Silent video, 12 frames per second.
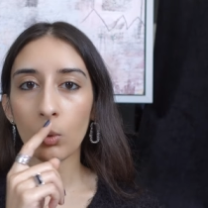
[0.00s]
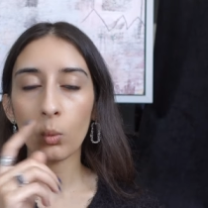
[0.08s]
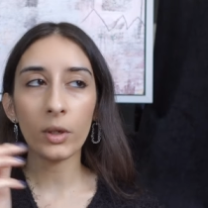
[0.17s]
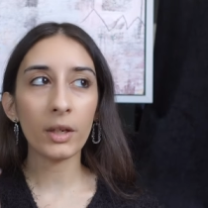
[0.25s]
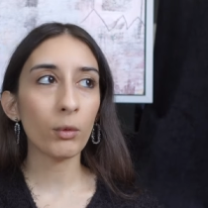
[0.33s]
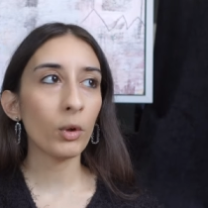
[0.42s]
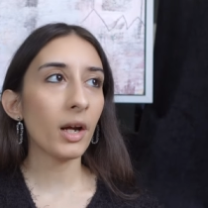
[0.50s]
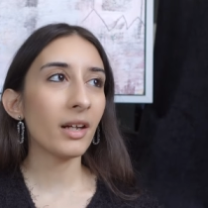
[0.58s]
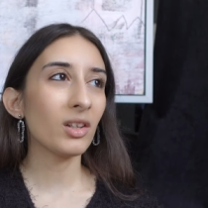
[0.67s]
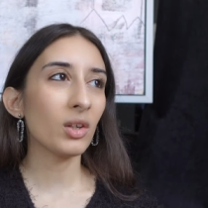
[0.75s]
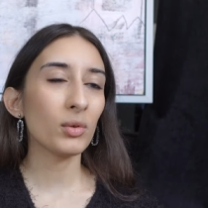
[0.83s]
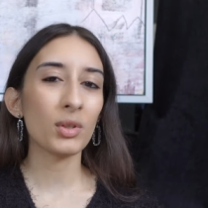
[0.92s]
whenever
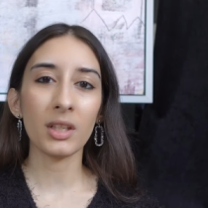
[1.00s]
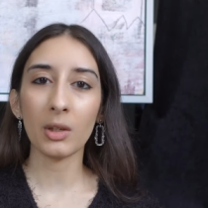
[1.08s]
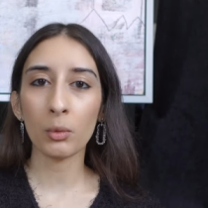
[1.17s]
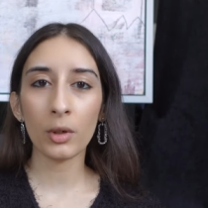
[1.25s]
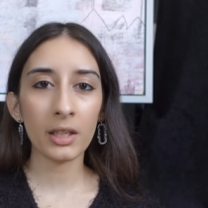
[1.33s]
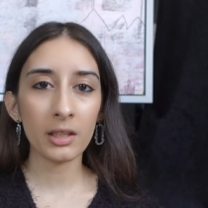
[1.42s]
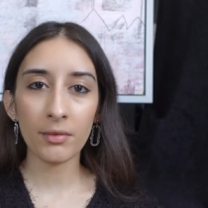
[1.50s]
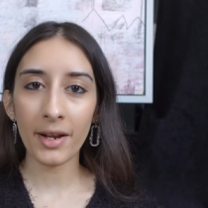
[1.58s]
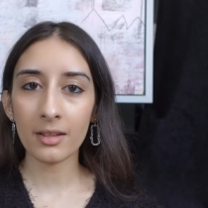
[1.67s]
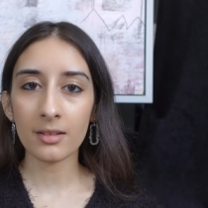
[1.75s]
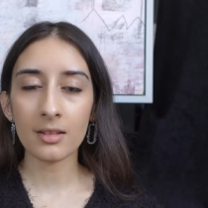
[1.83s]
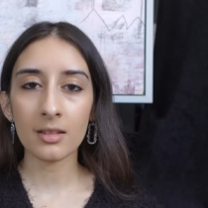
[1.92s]
I go to networking
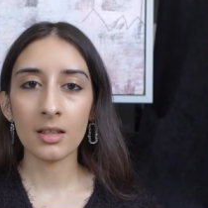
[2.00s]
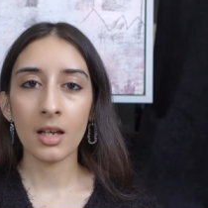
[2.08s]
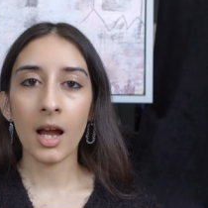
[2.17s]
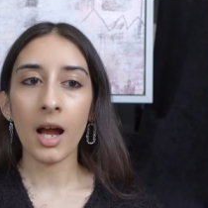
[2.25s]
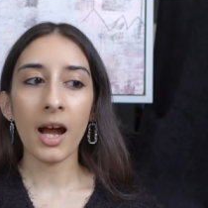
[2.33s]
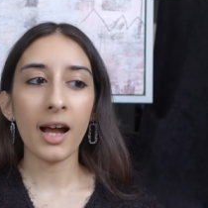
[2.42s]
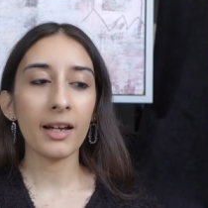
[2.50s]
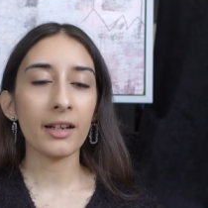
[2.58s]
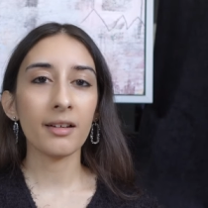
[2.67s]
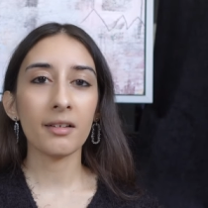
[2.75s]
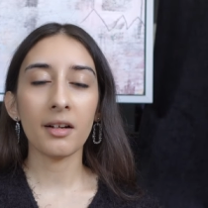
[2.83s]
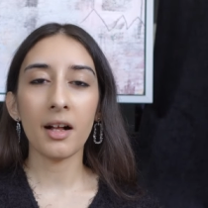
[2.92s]
events,
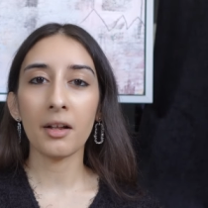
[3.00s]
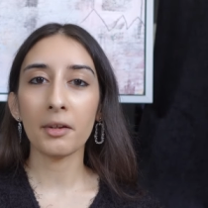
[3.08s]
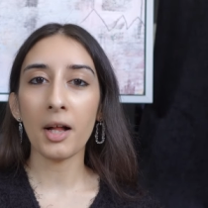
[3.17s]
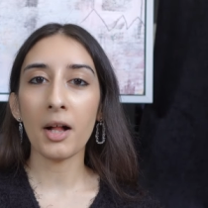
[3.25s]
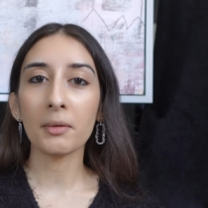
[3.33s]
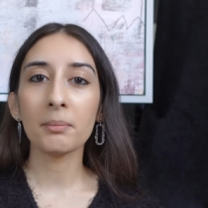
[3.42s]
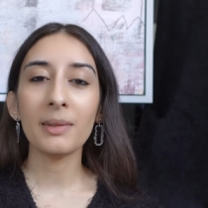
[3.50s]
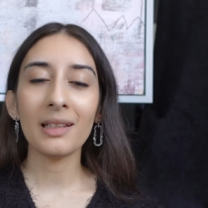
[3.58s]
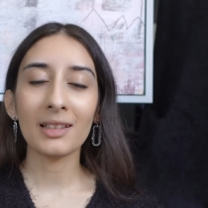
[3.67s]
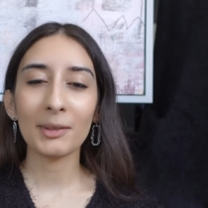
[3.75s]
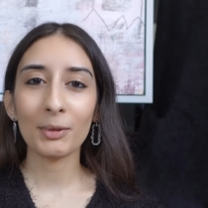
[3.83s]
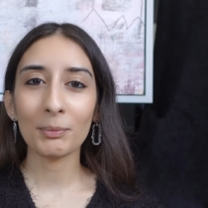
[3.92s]
I'll, I'll, I'll
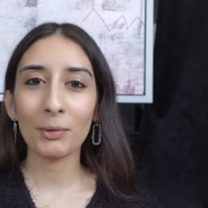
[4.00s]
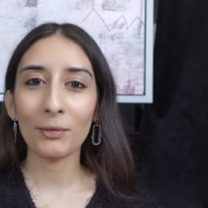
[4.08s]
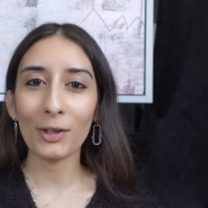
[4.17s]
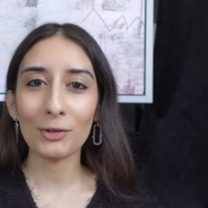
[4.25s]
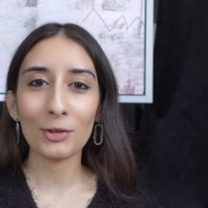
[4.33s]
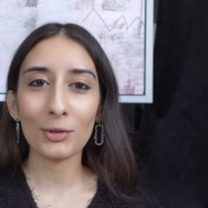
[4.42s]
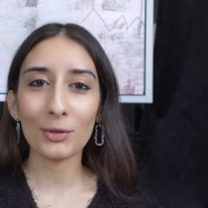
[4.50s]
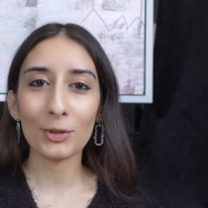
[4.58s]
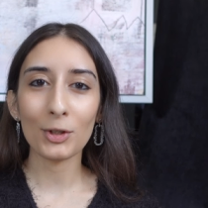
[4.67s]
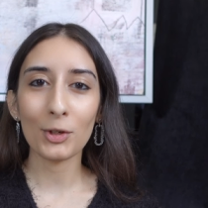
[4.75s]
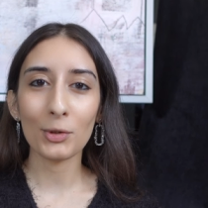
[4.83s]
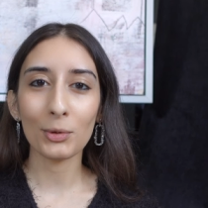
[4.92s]
meet
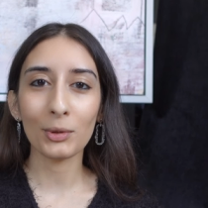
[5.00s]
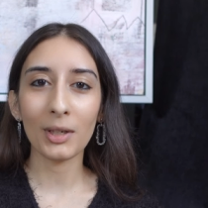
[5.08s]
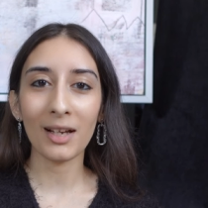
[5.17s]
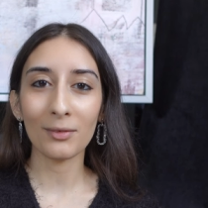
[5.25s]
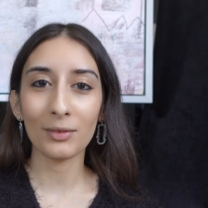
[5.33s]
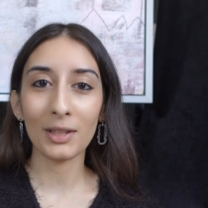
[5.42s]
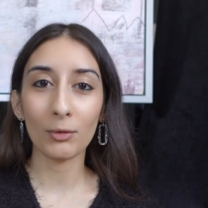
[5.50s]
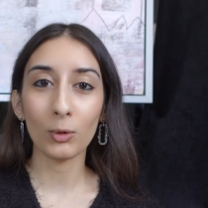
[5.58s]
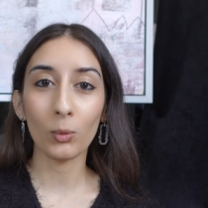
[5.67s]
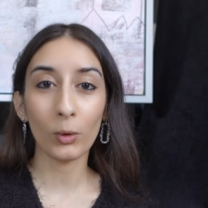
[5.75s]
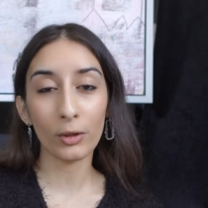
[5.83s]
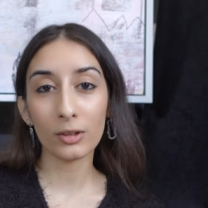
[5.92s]
professionals who have
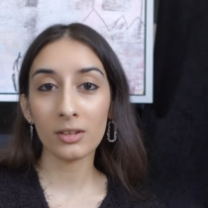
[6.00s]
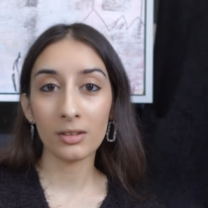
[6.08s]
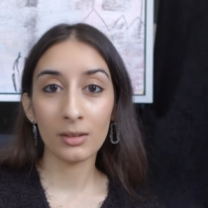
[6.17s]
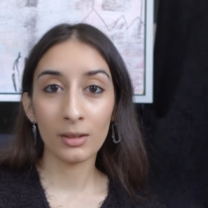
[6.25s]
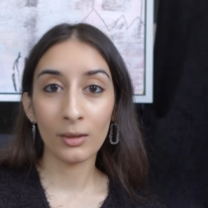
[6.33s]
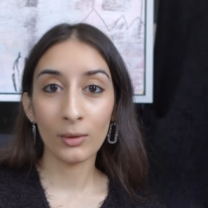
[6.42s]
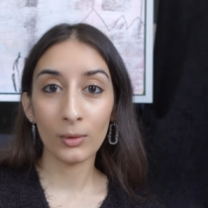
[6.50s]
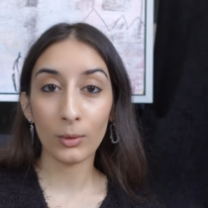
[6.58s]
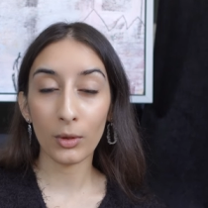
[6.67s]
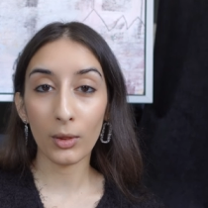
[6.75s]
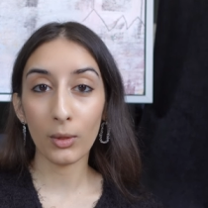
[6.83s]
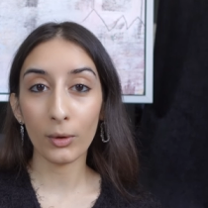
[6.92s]
never worked
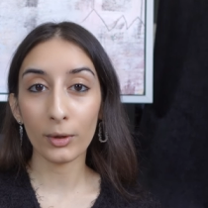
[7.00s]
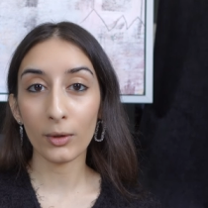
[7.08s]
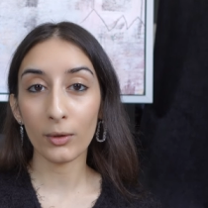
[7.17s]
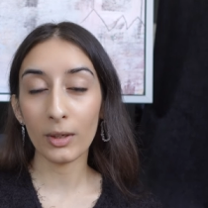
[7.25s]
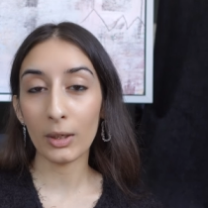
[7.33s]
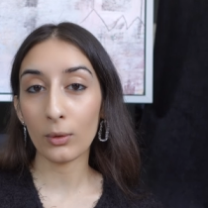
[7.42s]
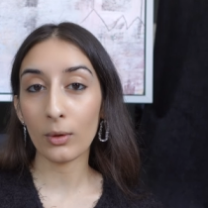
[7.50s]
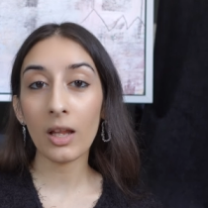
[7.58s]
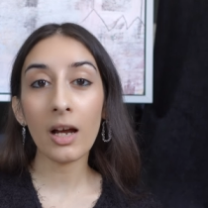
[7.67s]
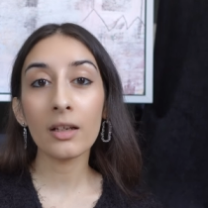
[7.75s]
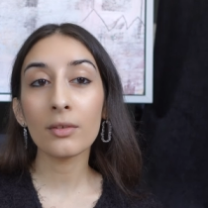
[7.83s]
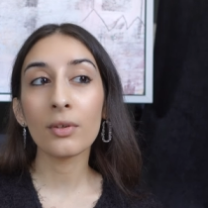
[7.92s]
with a lawyer in their
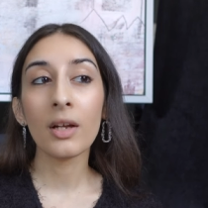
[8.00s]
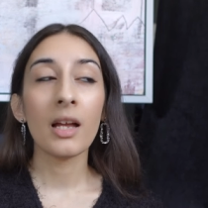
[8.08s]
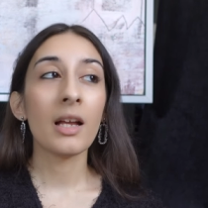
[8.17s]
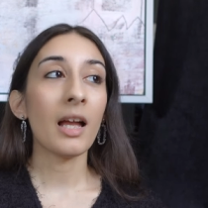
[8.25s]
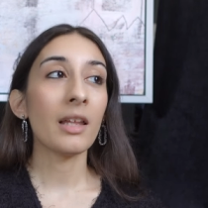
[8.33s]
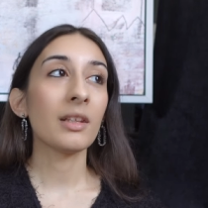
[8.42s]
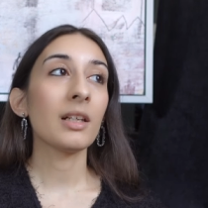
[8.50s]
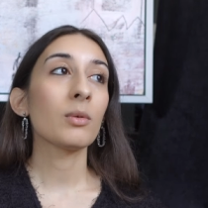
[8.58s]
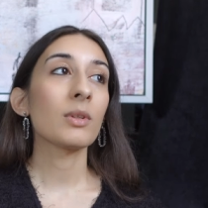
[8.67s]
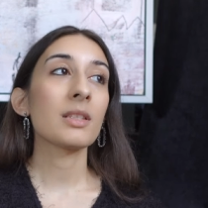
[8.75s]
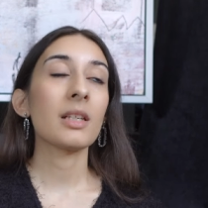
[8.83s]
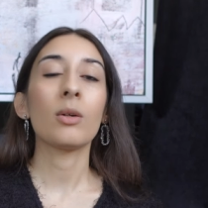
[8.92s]
life and they
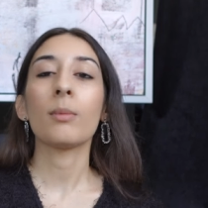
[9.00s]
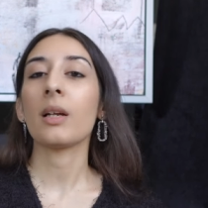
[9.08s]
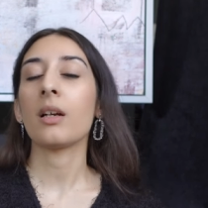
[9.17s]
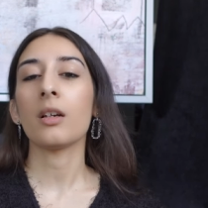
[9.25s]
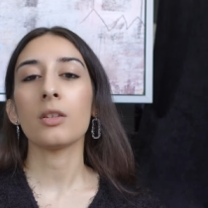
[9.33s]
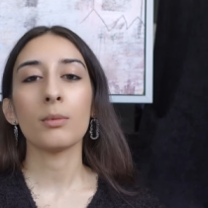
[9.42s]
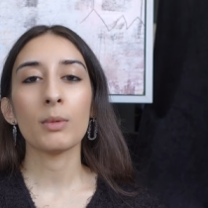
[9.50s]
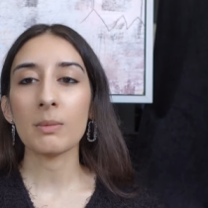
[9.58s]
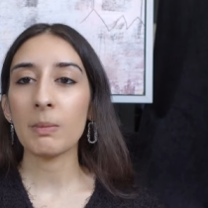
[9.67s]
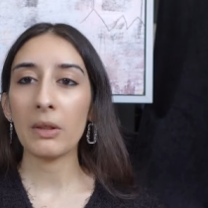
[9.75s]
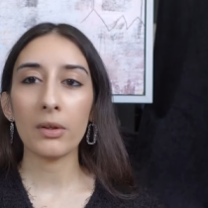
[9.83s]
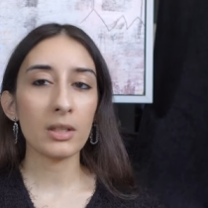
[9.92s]
will say oh my god you
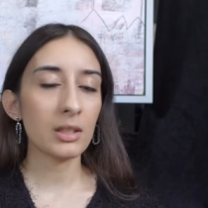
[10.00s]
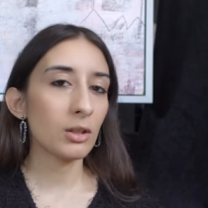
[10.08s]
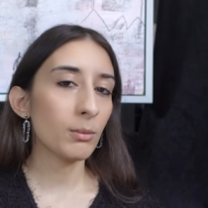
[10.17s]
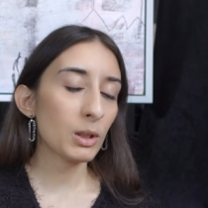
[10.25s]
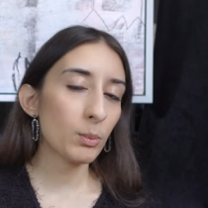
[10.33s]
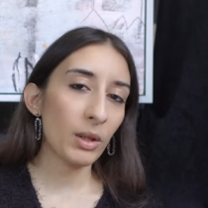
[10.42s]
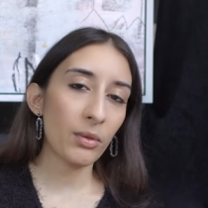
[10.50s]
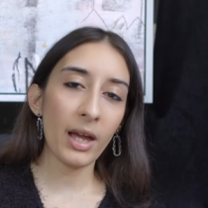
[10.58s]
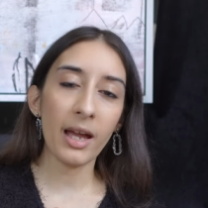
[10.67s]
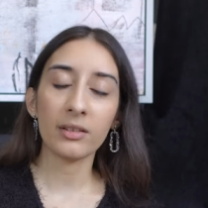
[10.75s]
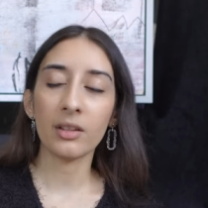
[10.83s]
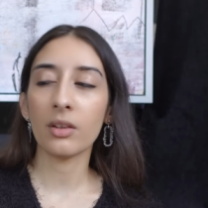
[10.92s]
must be this and you must be
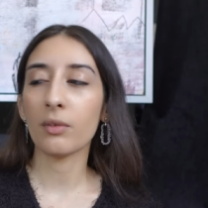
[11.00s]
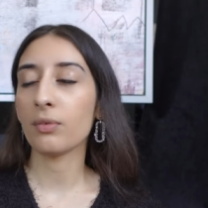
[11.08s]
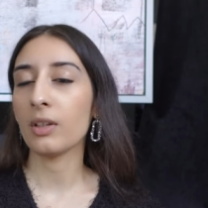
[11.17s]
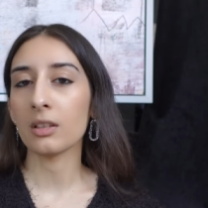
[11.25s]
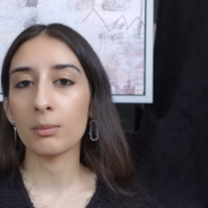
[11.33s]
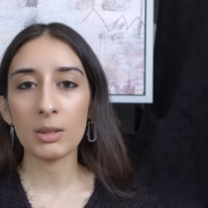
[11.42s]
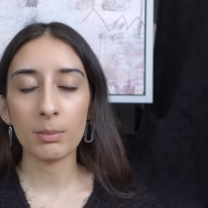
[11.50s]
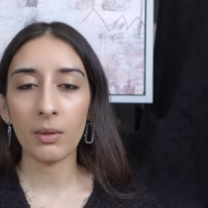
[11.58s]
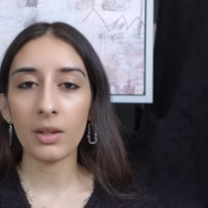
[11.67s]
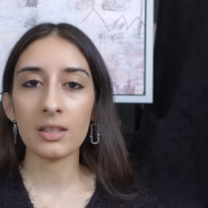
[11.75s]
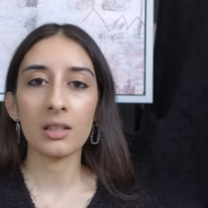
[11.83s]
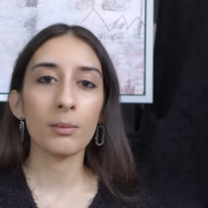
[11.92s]
that and the field must be
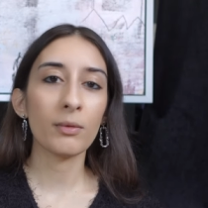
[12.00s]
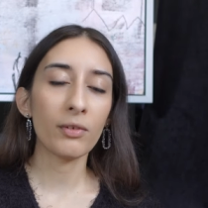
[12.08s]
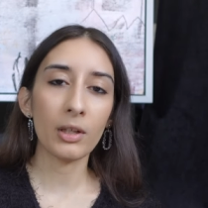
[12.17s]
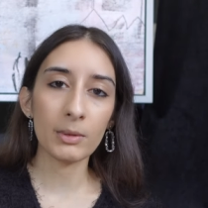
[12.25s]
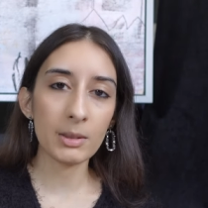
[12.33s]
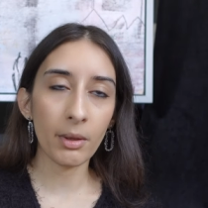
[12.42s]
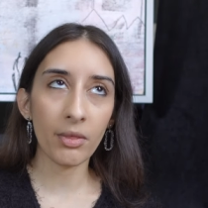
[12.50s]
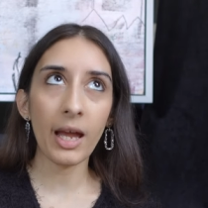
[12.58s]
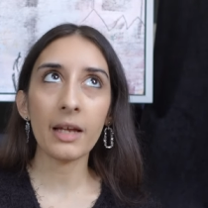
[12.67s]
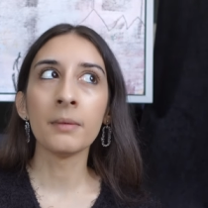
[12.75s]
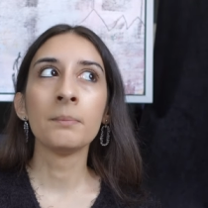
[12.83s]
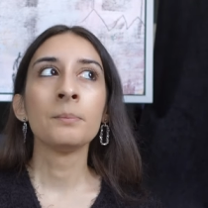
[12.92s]
this and the field must be
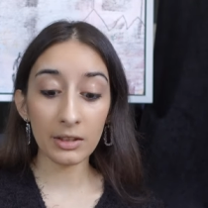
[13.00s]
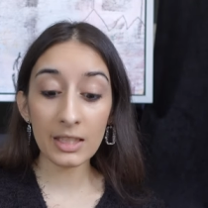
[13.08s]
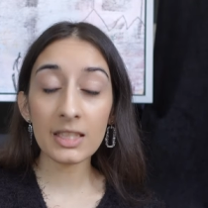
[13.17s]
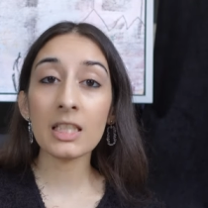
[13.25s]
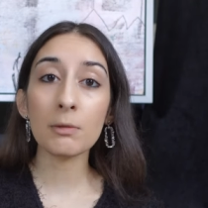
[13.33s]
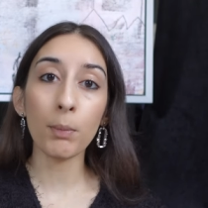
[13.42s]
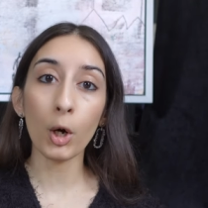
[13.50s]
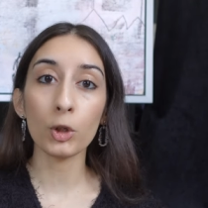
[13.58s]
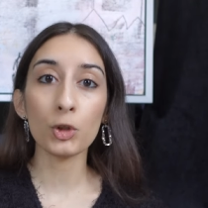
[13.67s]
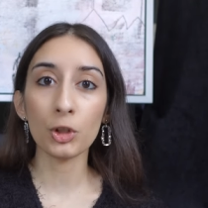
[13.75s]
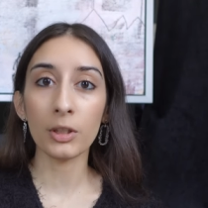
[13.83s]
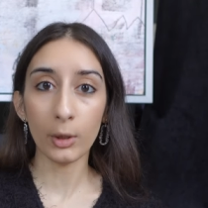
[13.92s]
that this is
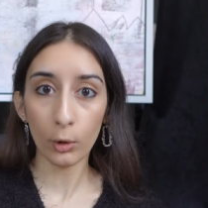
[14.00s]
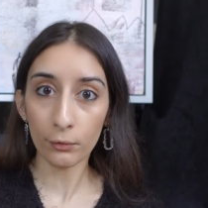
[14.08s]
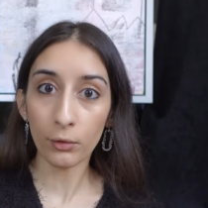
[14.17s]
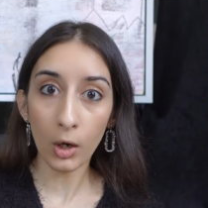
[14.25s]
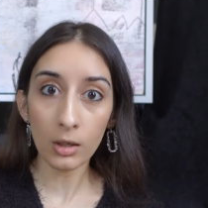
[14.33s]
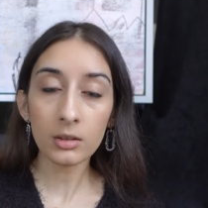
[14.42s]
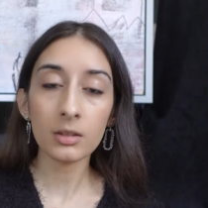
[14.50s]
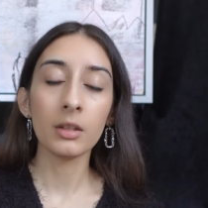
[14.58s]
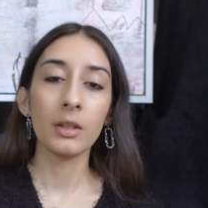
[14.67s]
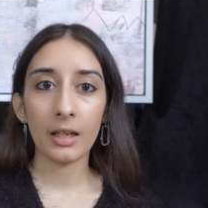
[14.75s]
partially our fault